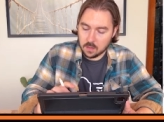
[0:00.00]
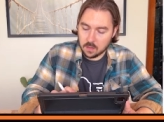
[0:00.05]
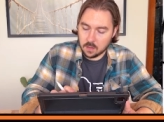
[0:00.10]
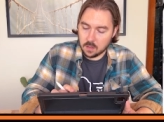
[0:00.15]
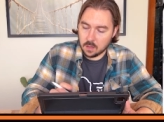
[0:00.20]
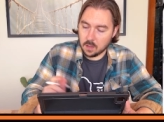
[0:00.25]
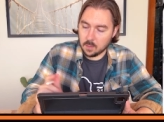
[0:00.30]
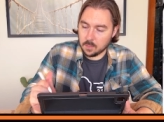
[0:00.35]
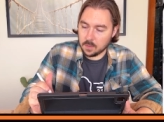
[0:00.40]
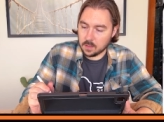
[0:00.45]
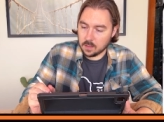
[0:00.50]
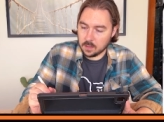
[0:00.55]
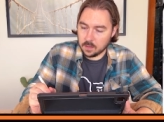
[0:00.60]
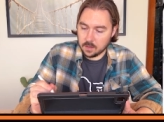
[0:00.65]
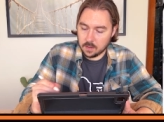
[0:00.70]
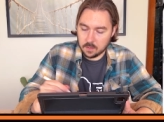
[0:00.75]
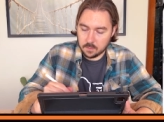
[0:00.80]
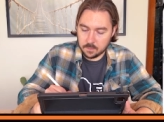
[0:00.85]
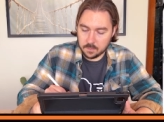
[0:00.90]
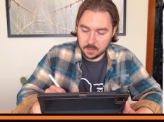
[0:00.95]
help
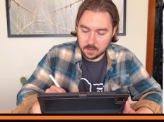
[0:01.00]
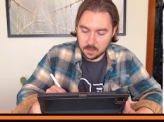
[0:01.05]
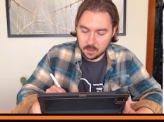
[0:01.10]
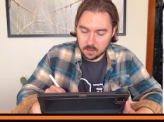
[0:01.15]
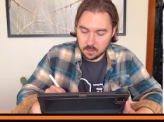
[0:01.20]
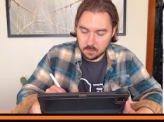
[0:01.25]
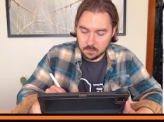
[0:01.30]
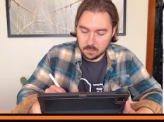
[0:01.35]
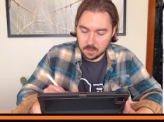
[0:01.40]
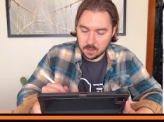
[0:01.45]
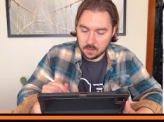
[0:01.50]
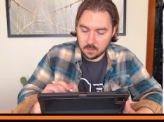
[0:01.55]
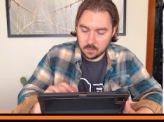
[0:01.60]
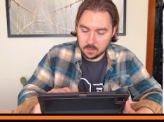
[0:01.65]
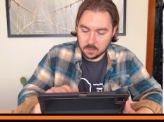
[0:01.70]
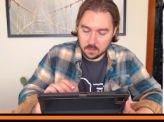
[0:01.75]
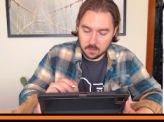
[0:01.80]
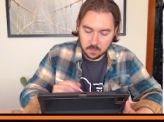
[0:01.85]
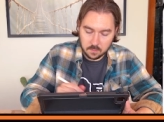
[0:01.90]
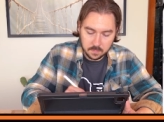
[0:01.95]
clarify the mouth.
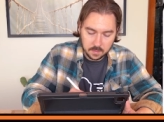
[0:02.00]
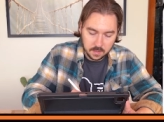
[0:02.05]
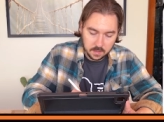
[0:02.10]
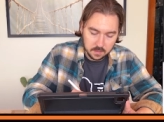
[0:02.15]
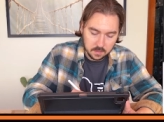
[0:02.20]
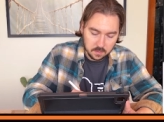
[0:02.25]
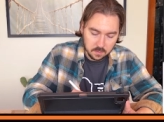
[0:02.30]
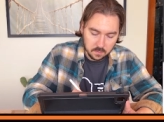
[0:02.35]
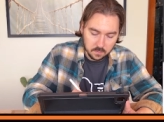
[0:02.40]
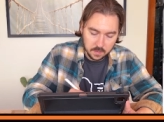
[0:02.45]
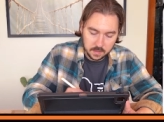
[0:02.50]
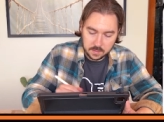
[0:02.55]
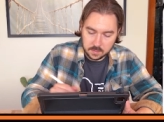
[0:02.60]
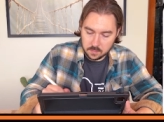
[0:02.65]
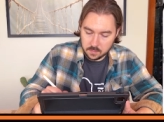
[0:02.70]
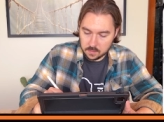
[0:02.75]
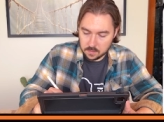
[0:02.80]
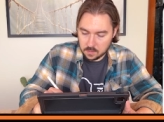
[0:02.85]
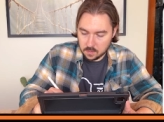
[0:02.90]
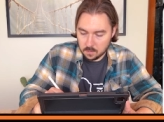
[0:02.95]
Oh, that eraser
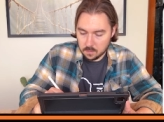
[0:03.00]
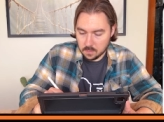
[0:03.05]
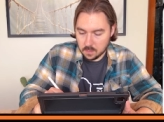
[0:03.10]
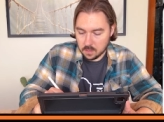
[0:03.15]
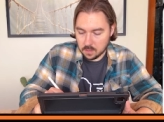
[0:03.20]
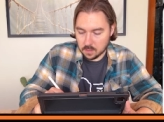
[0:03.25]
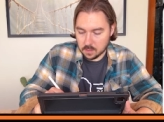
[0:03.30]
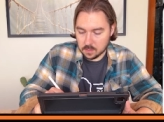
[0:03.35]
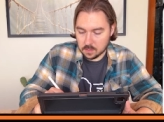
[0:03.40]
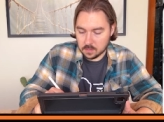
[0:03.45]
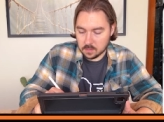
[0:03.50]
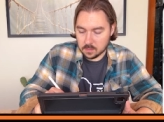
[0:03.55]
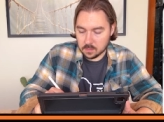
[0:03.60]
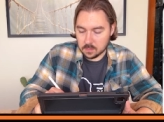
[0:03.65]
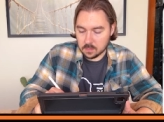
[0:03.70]
is humongous.